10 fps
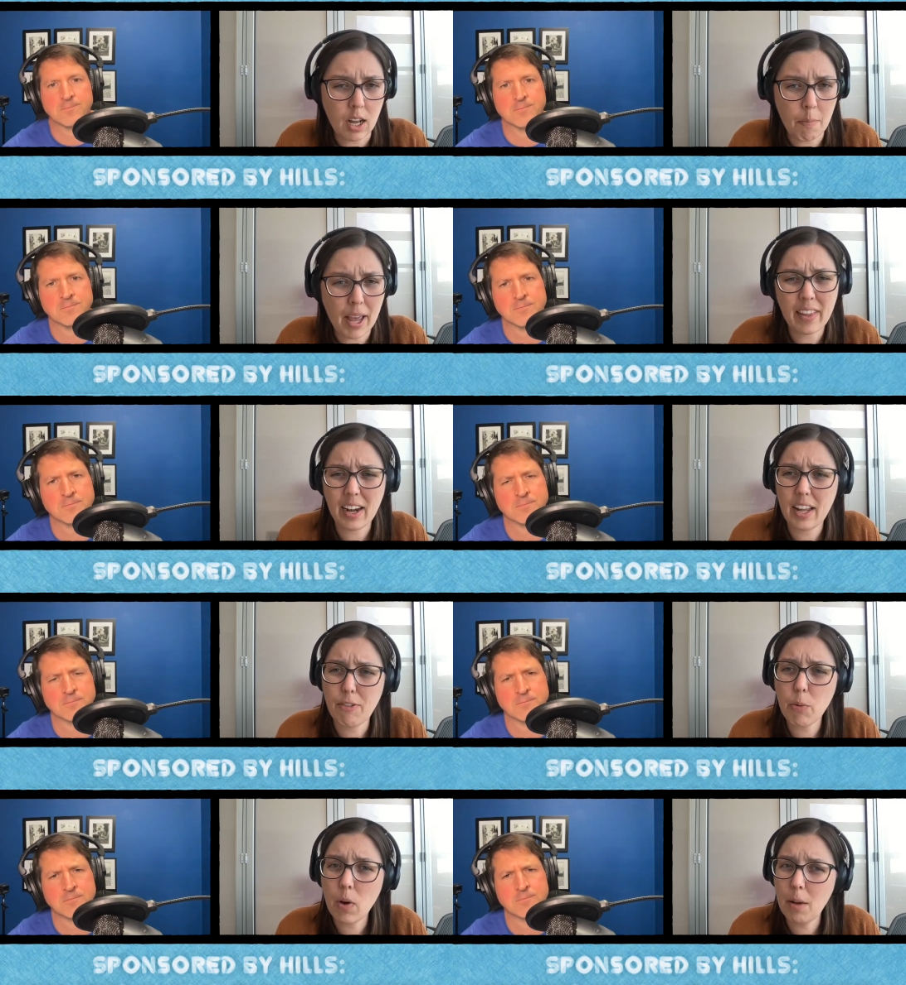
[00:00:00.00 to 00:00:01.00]
Speaker 1: Um, and then
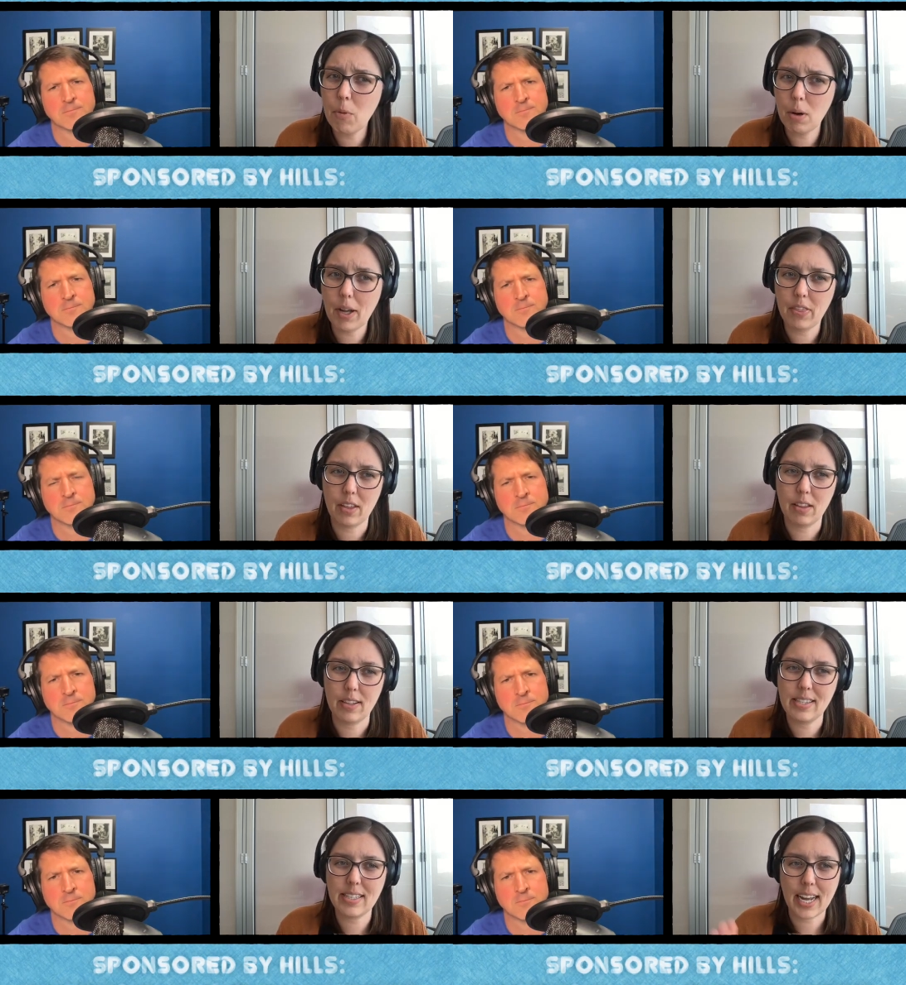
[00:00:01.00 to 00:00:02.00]
if you want more about
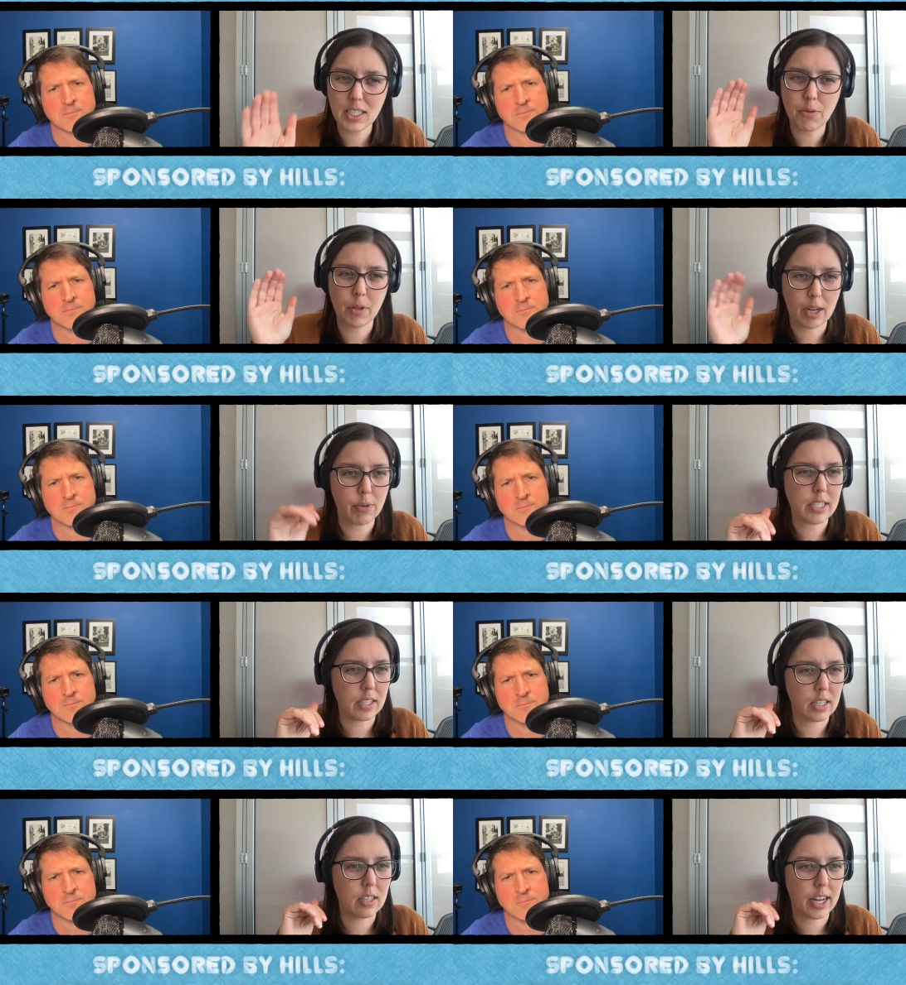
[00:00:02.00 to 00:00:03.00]
the the stats from that
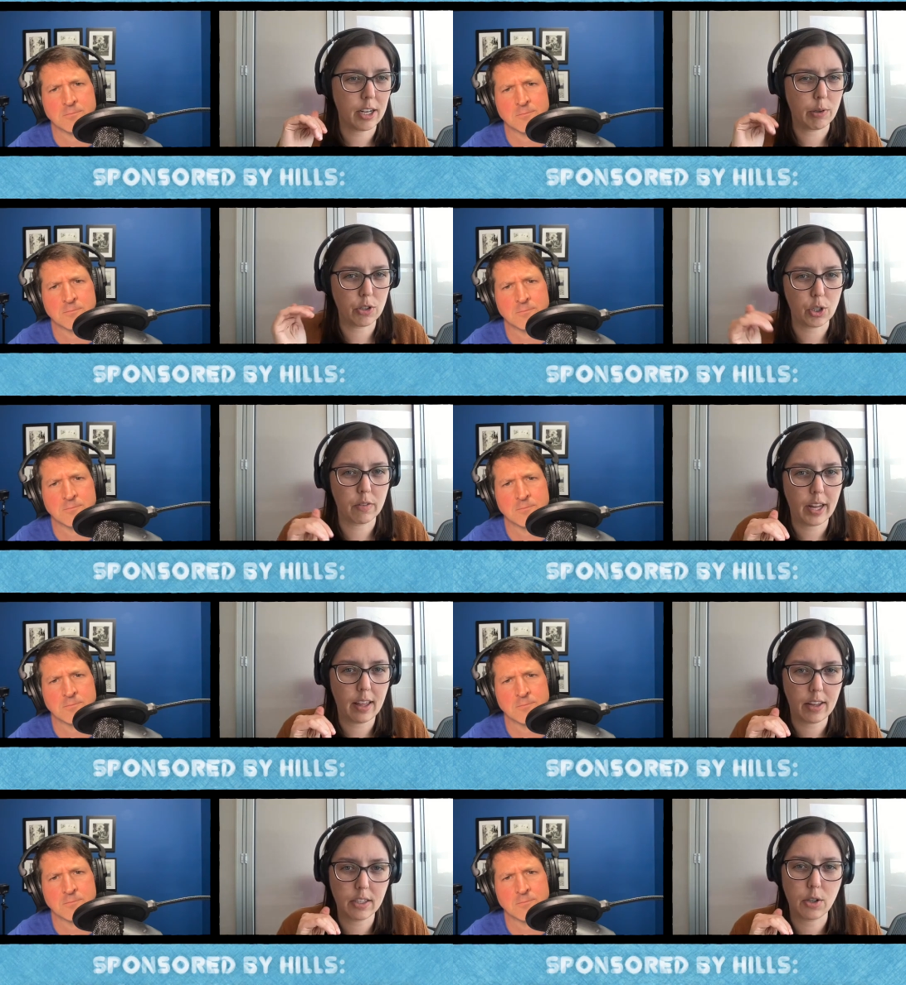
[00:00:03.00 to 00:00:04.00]
recent annual
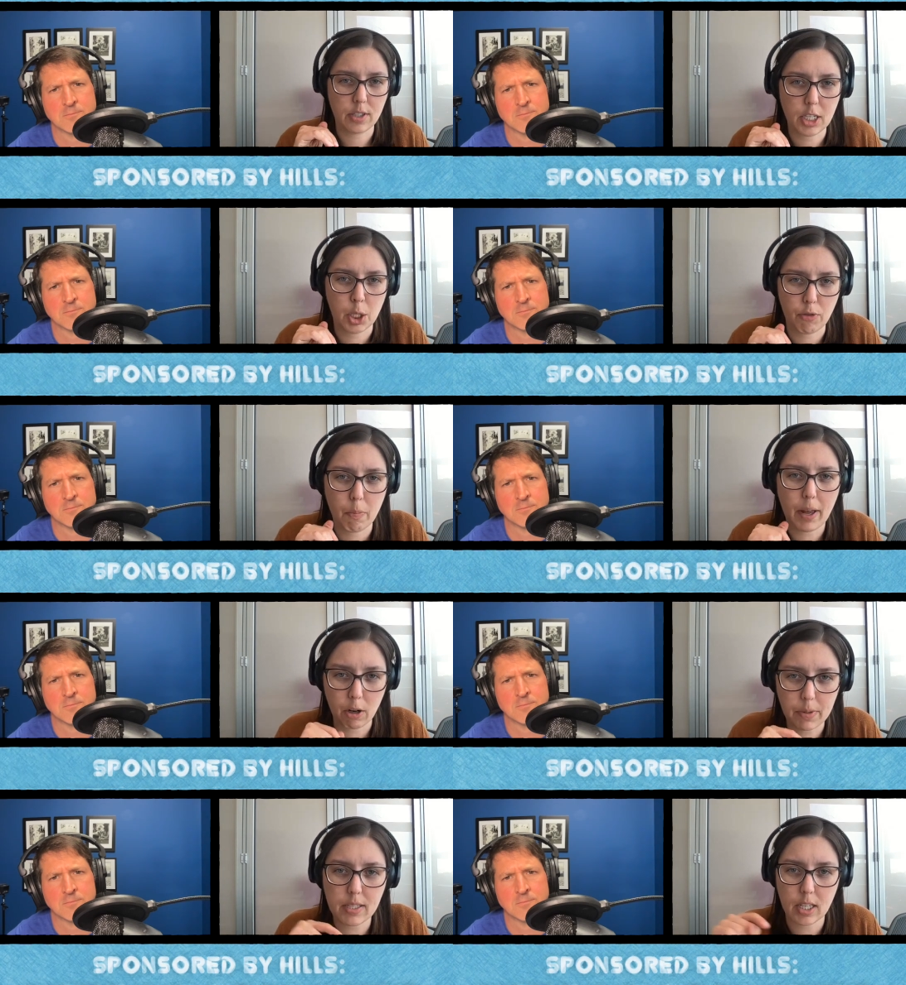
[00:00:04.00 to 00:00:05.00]
survey, the Association for
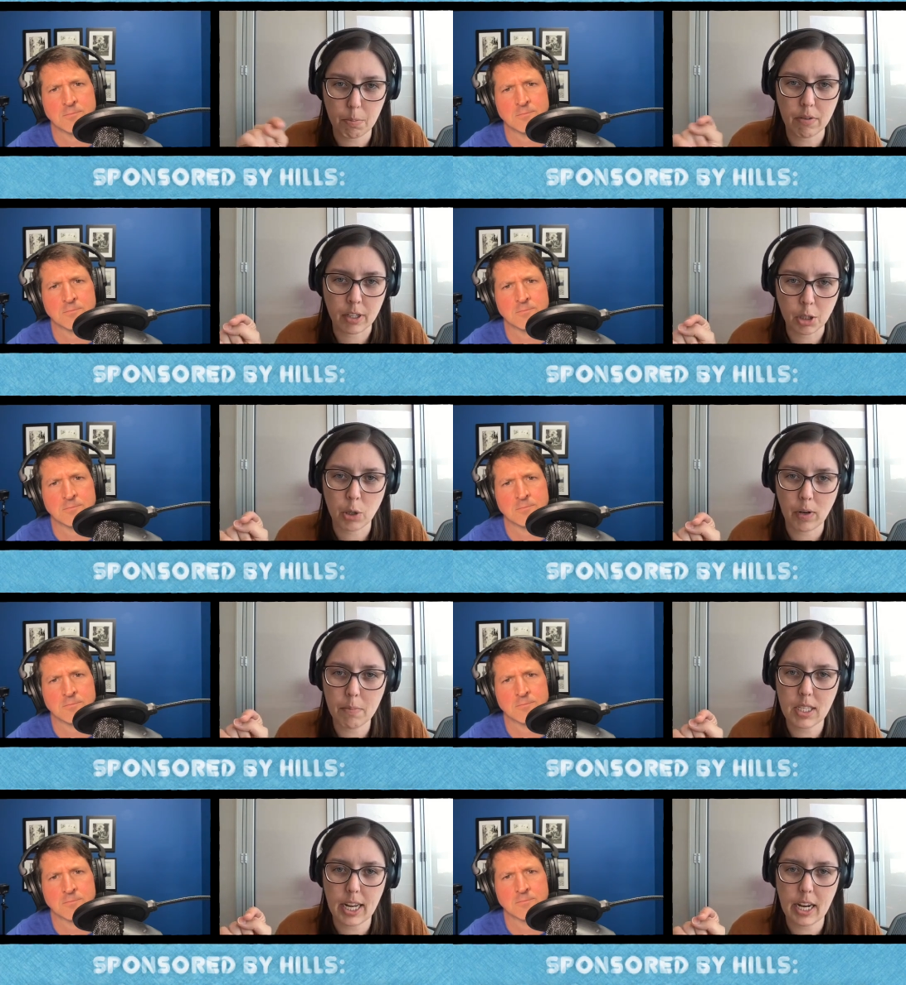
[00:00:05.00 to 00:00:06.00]
Pet Obesity Prevention
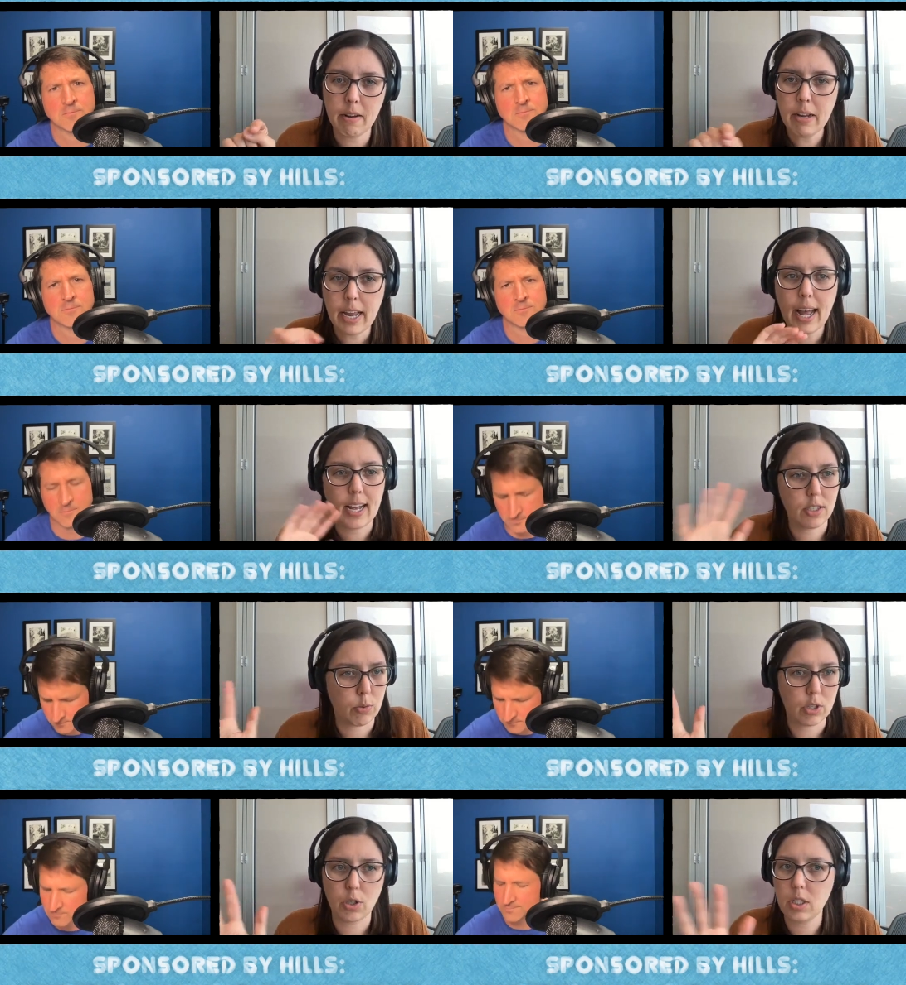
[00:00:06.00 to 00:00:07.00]
website
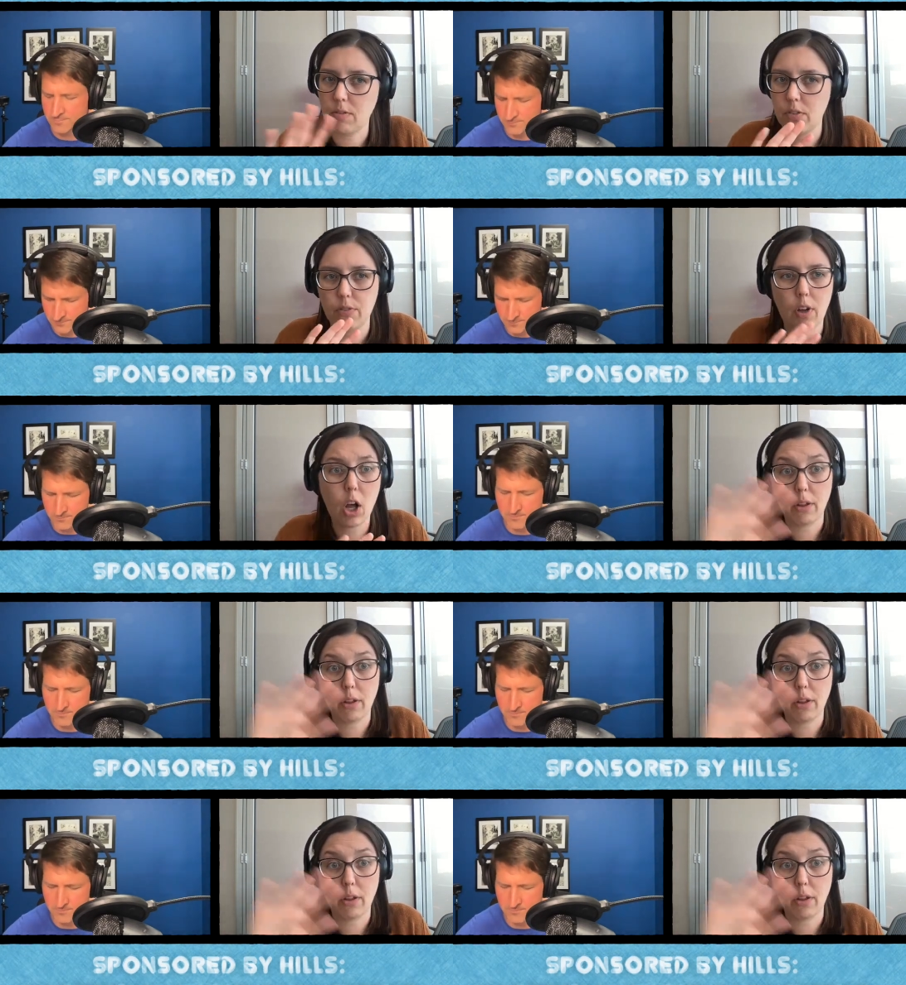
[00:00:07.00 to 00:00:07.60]
has the results of